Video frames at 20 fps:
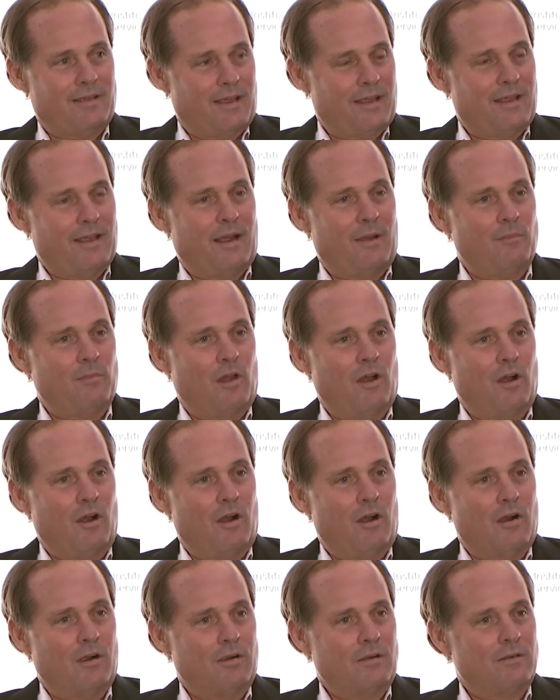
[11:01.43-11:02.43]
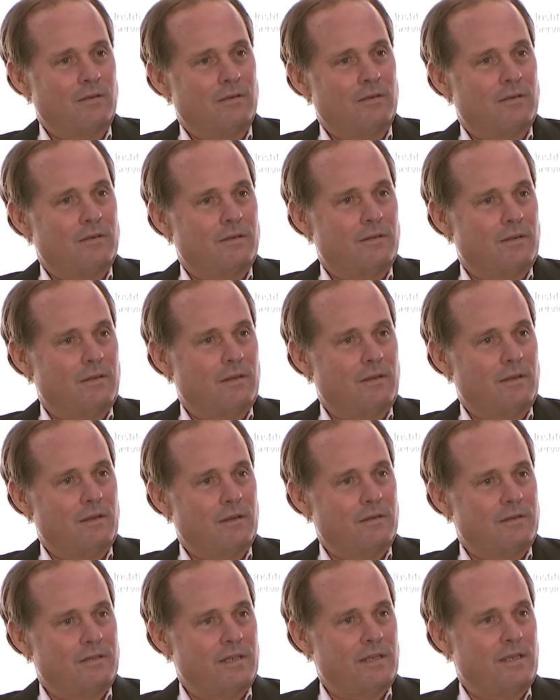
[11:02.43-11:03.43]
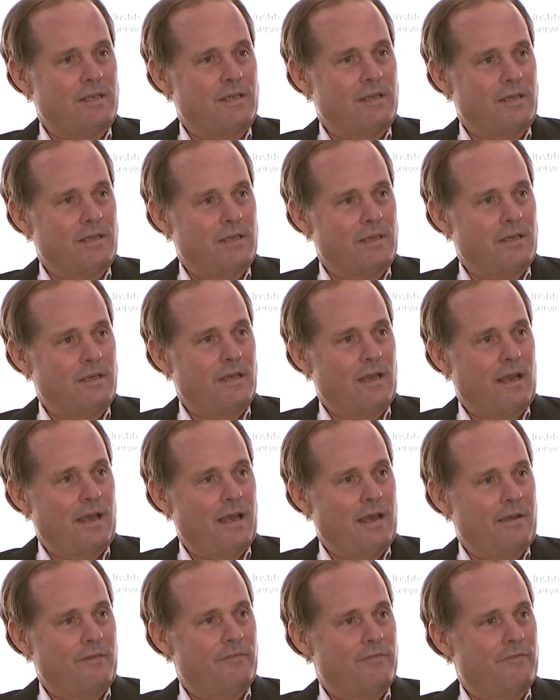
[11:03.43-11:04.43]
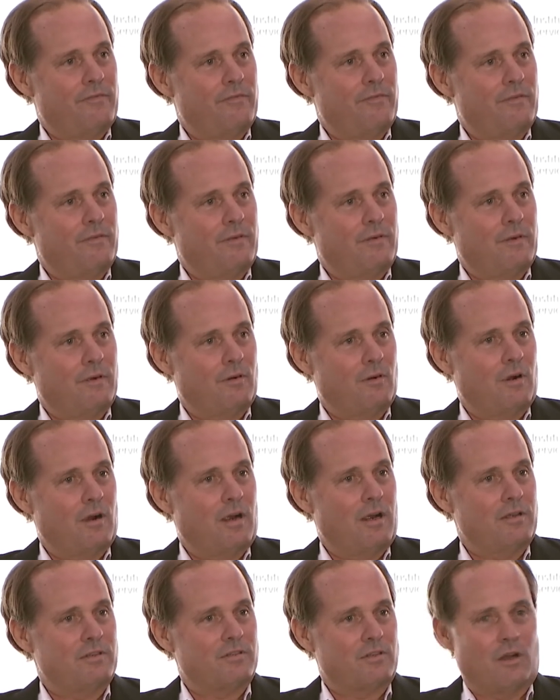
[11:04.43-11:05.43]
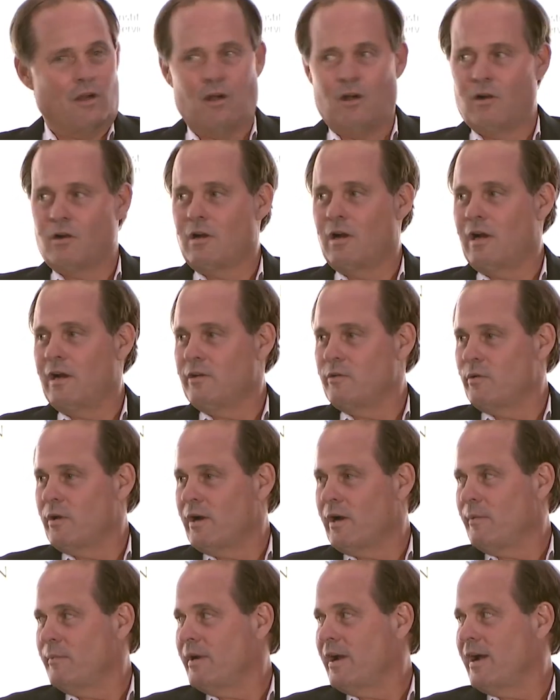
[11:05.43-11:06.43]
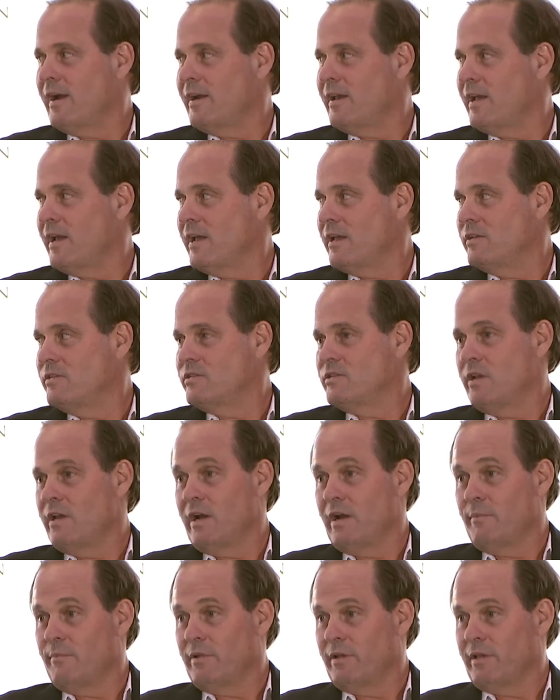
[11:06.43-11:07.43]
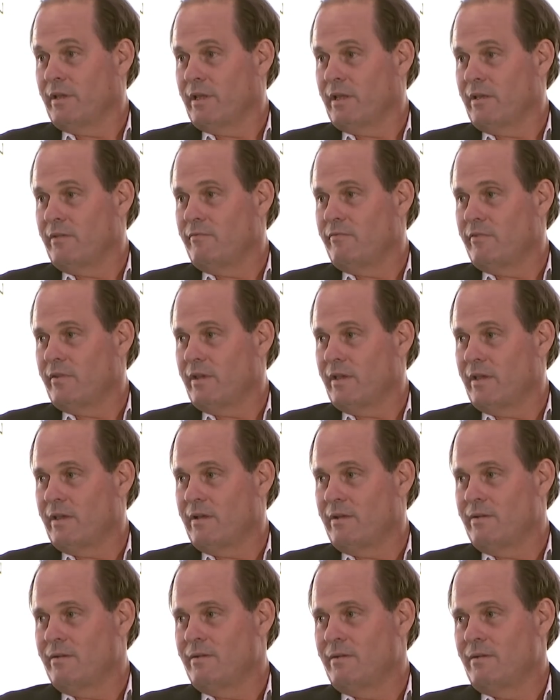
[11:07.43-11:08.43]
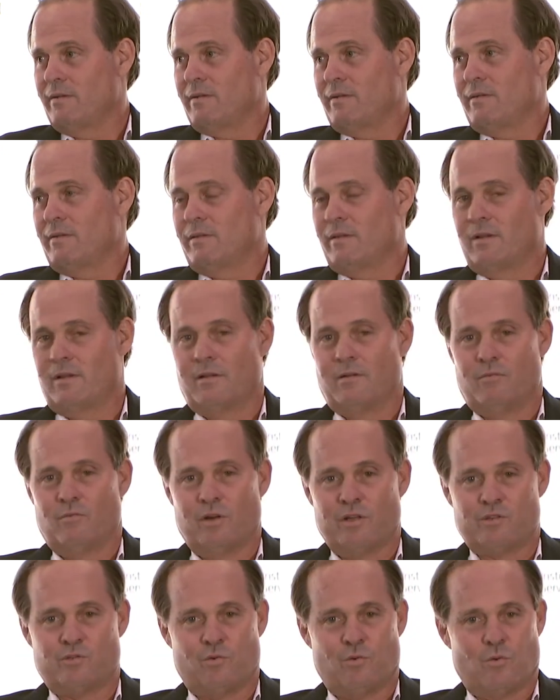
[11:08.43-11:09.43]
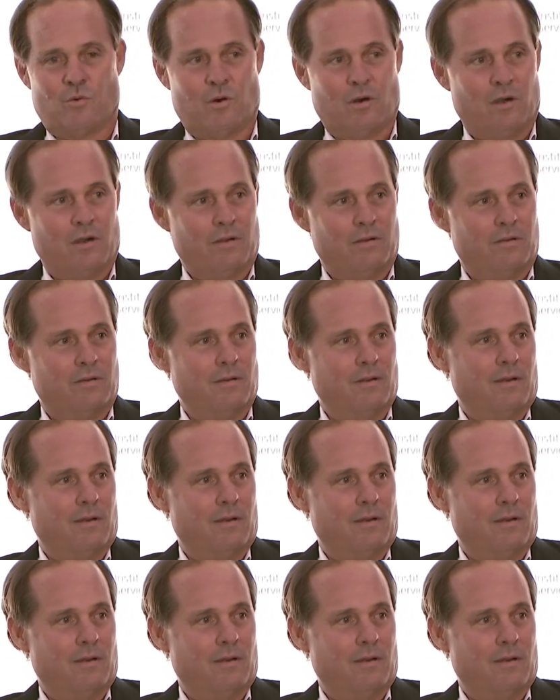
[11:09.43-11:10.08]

you, I'm long the D, E, F across all conduit. I'm not hedged, and I believe in the risk-reward